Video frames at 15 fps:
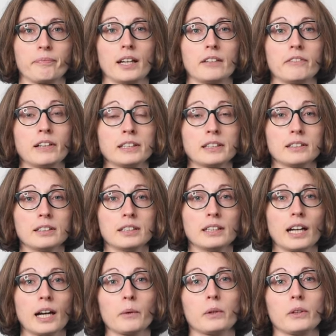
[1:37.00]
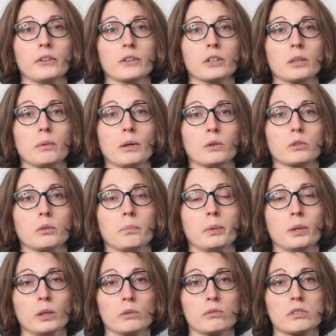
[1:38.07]
And finally, I will talk about
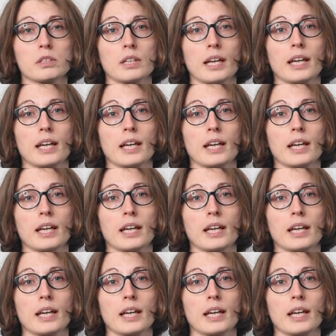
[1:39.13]
pros